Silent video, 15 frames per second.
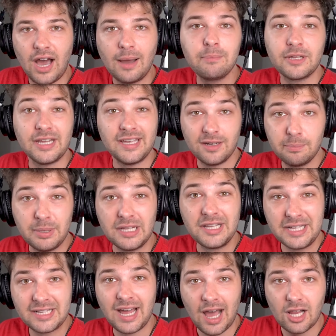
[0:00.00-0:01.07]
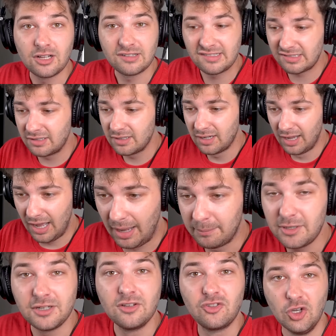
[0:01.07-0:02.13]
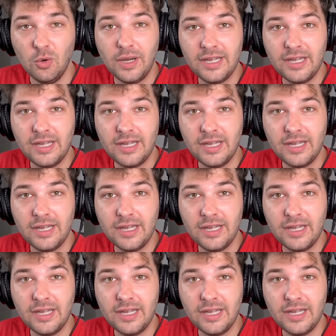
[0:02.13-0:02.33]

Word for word: I'm gonna hit a billion dollars. I'm gonna do